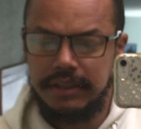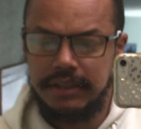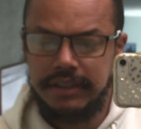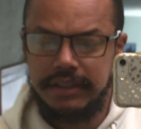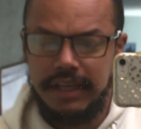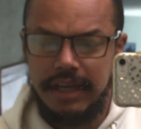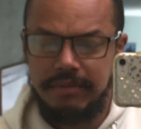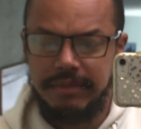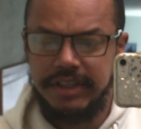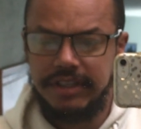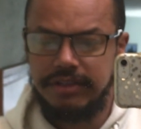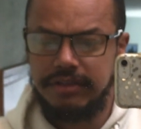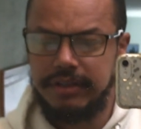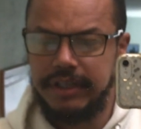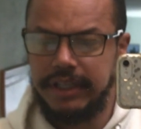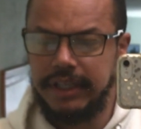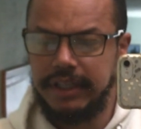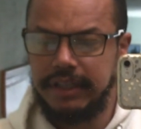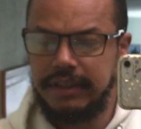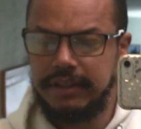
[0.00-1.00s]

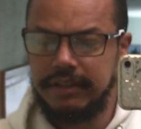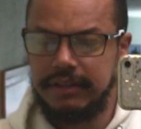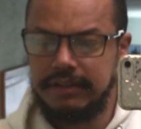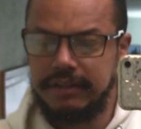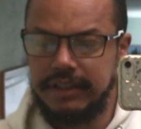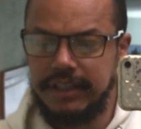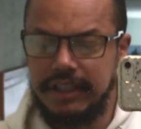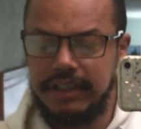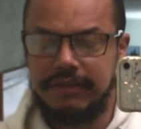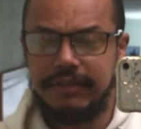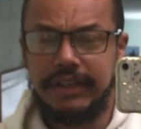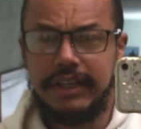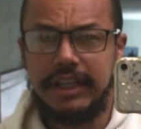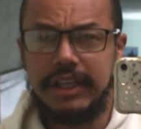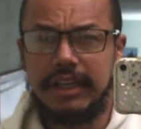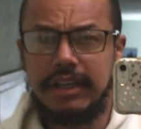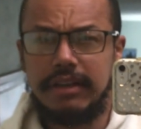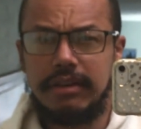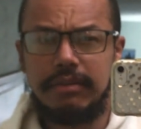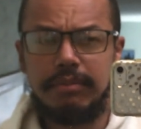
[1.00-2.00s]
chemistry,
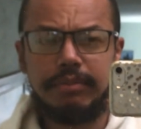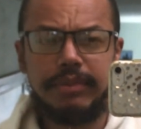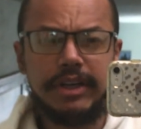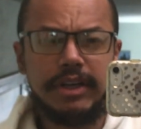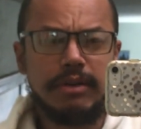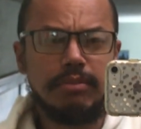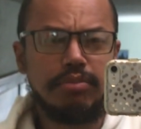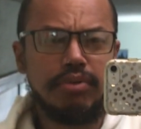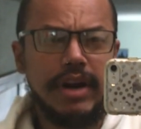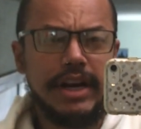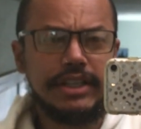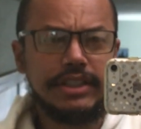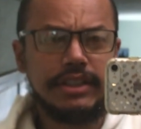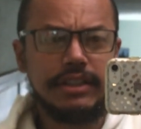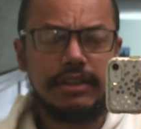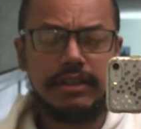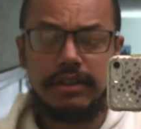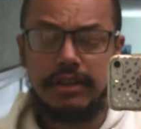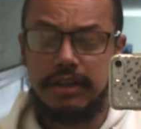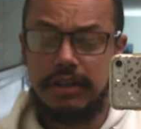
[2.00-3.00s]
TV, peer
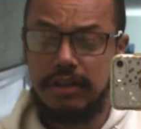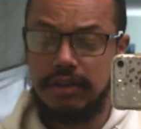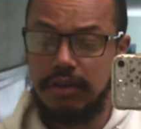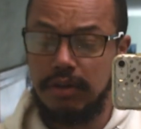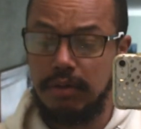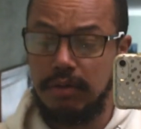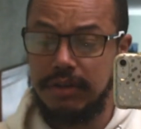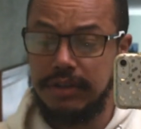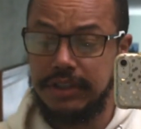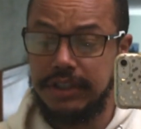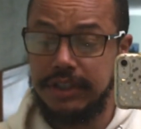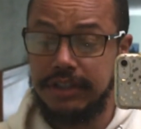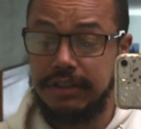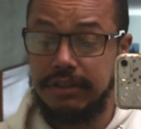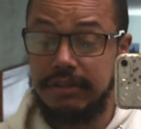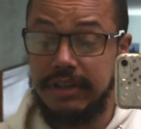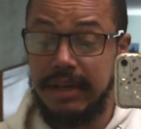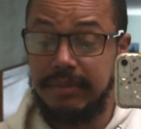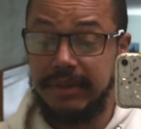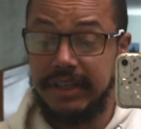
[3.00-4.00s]
pressure, coercion, you
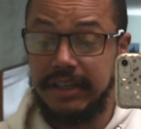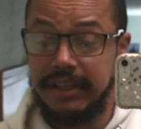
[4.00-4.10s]
name it.